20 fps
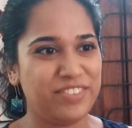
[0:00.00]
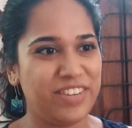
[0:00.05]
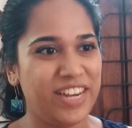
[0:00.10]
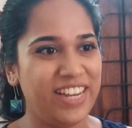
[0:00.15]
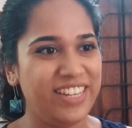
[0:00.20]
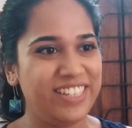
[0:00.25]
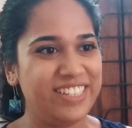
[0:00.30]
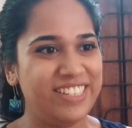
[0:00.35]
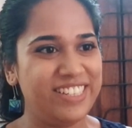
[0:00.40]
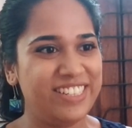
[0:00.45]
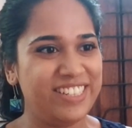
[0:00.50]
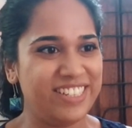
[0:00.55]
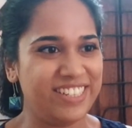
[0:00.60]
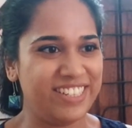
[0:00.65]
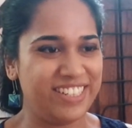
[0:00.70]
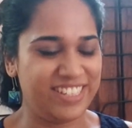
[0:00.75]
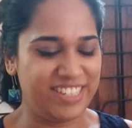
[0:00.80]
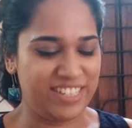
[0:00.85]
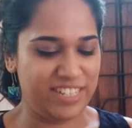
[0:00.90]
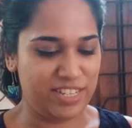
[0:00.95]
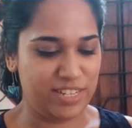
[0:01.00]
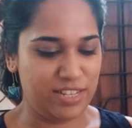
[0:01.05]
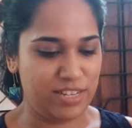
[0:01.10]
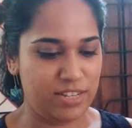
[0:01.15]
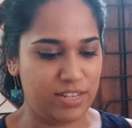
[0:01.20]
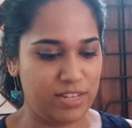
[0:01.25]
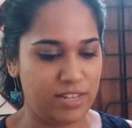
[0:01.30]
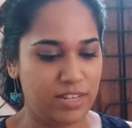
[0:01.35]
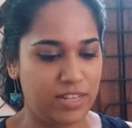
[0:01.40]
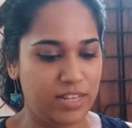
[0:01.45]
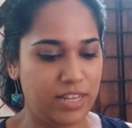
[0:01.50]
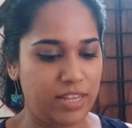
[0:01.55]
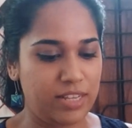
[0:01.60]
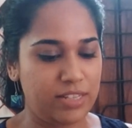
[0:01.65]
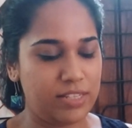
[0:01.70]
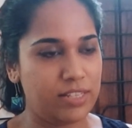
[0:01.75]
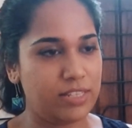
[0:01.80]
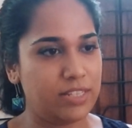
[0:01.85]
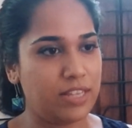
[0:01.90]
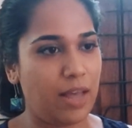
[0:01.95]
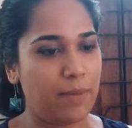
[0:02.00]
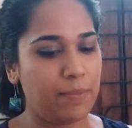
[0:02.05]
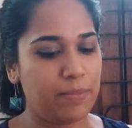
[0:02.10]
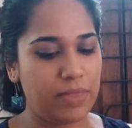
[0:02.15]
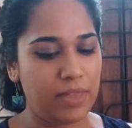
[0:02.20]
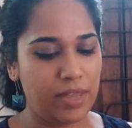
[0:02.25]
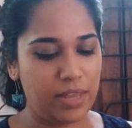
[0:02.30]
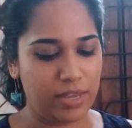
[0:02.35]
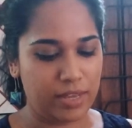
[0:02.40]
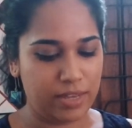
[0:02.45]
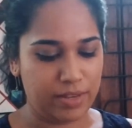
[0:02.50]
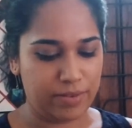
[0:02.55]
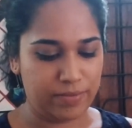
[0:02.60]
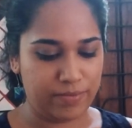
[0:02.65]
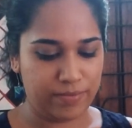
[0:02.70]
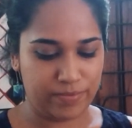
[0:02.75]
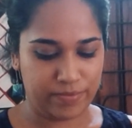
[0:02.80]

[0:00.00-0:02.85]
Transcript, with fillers: What? Is it something?